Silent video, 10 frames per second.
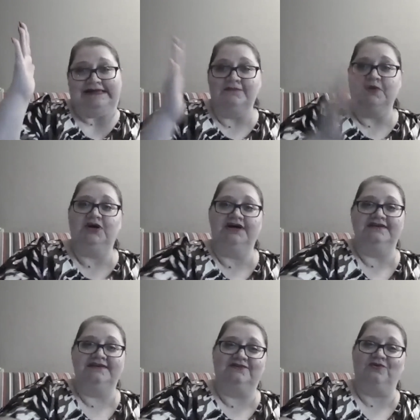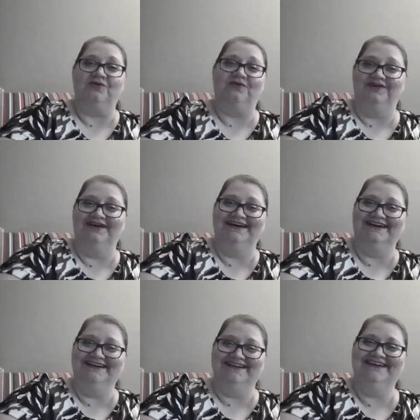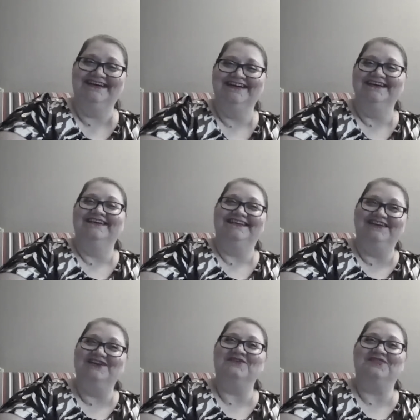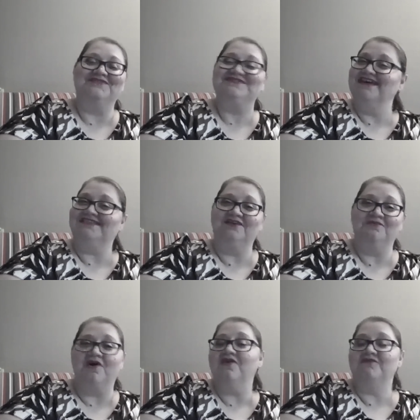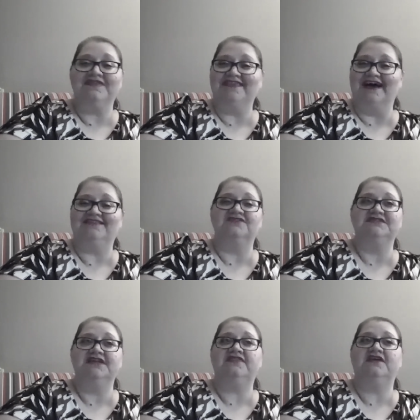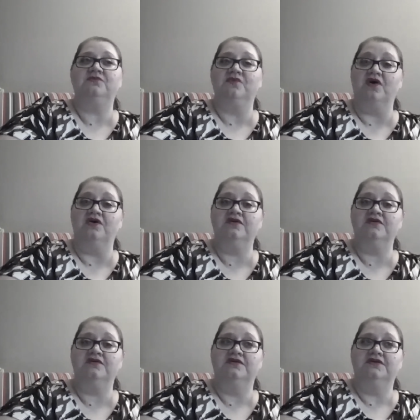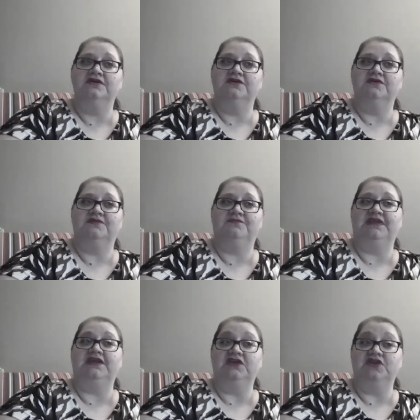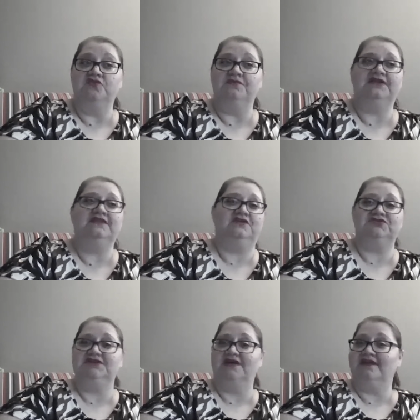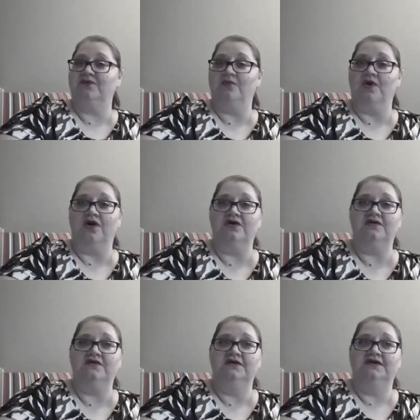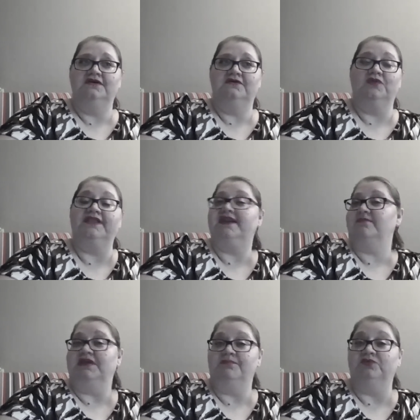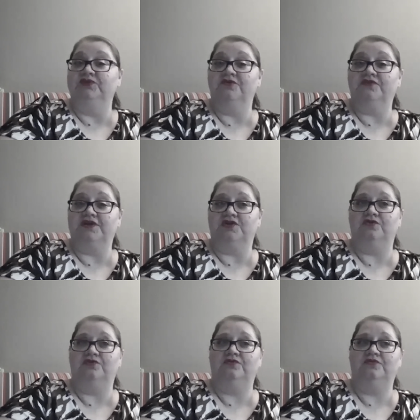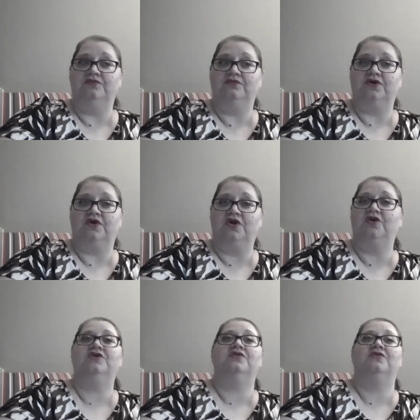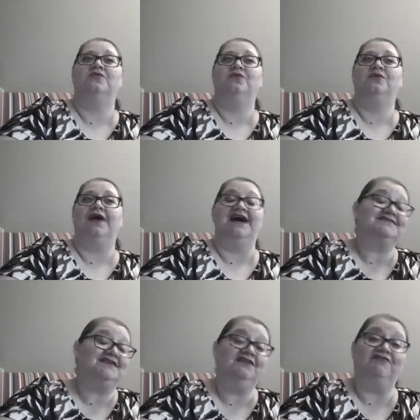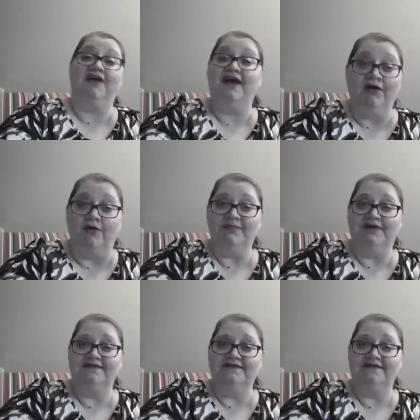come on, girl. There's nothing wrong with that. There's nothing wrong with being human. There's nothing wrong with letting people know that you hurt or asking for help.